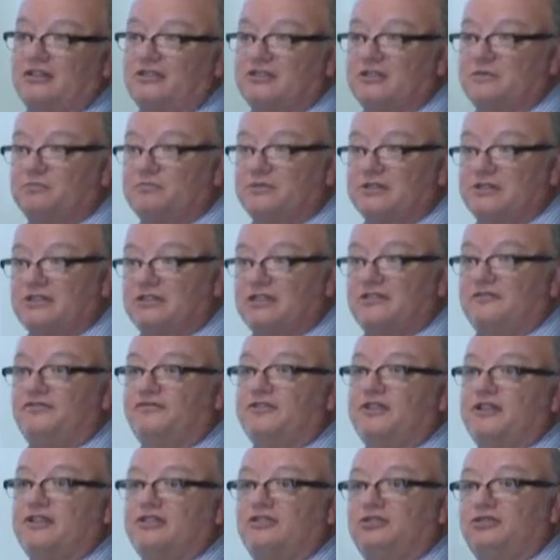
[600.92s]

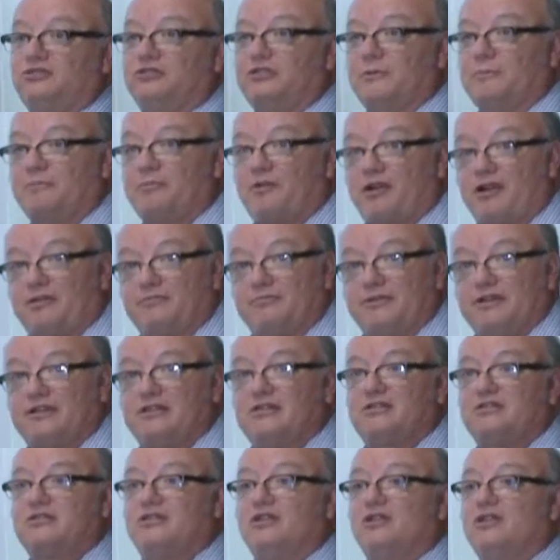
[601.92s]
specific to
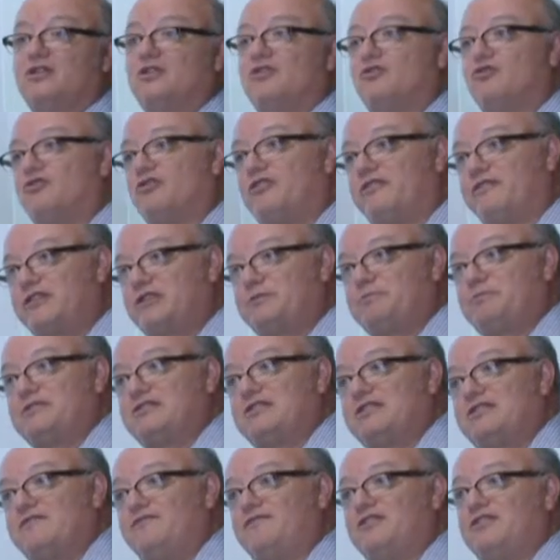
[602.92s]
departments or
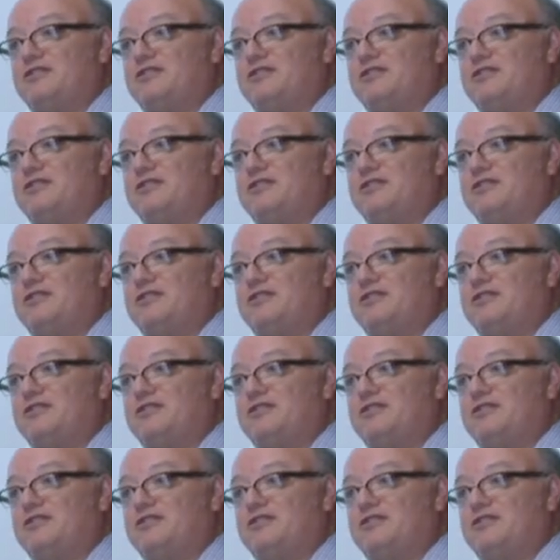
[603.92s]
specific